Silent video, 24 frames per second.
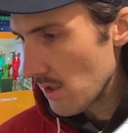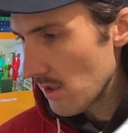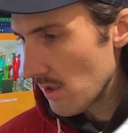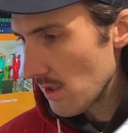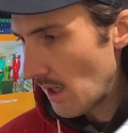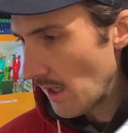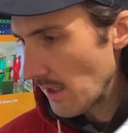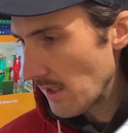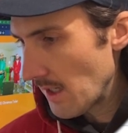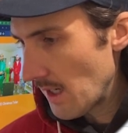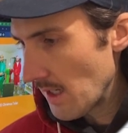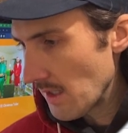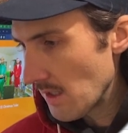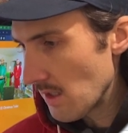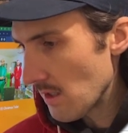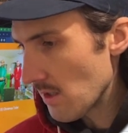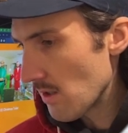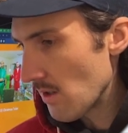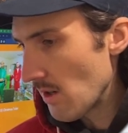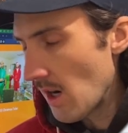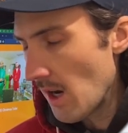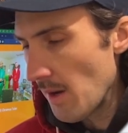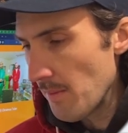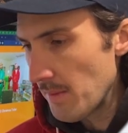That's as
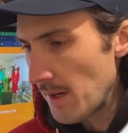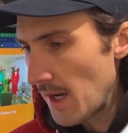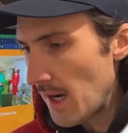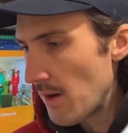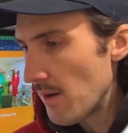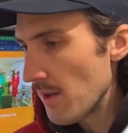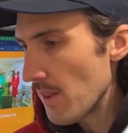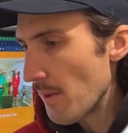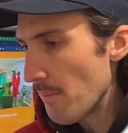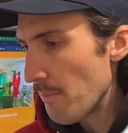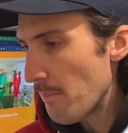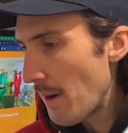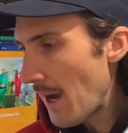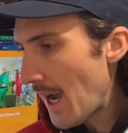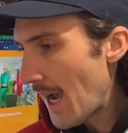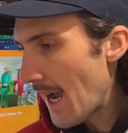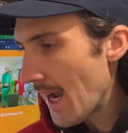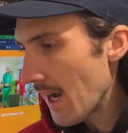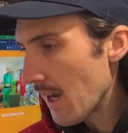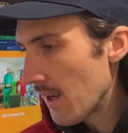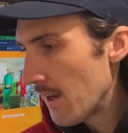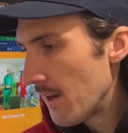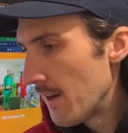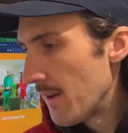described. Now on the
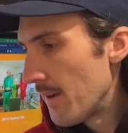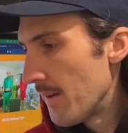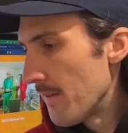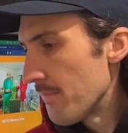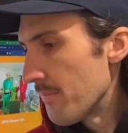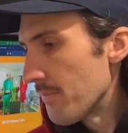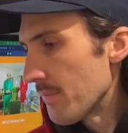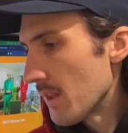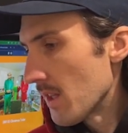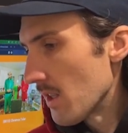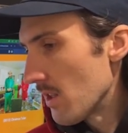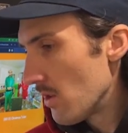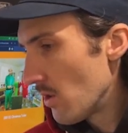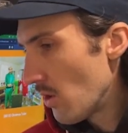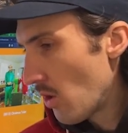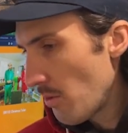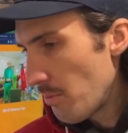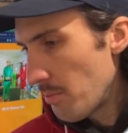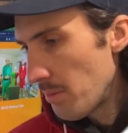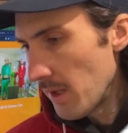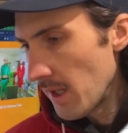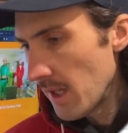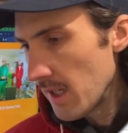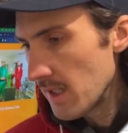back, no
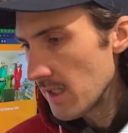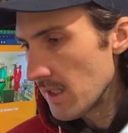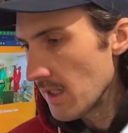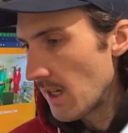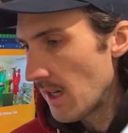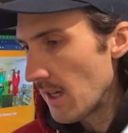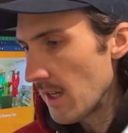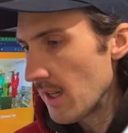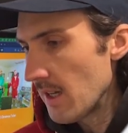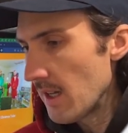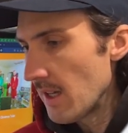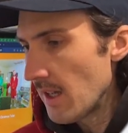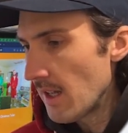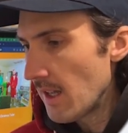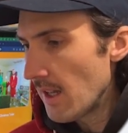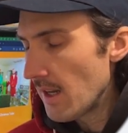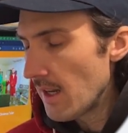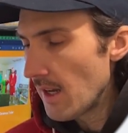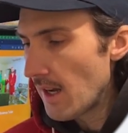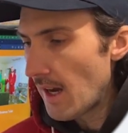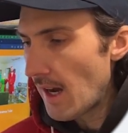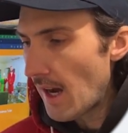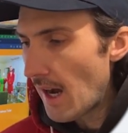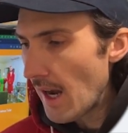plates on it.
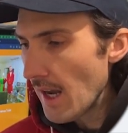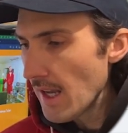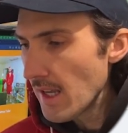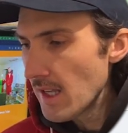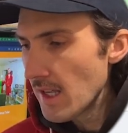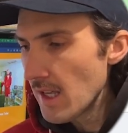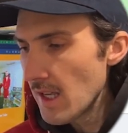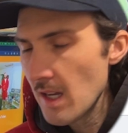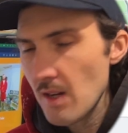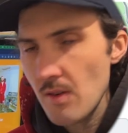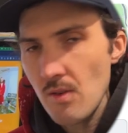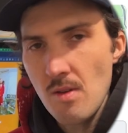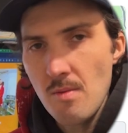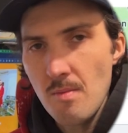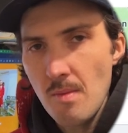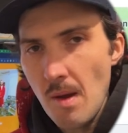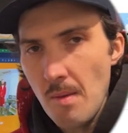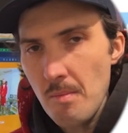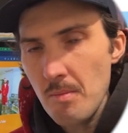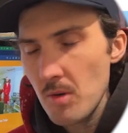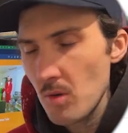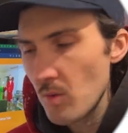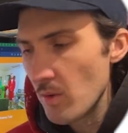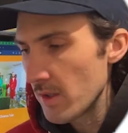I can't
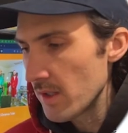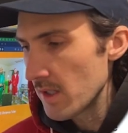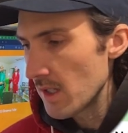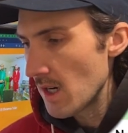remember when the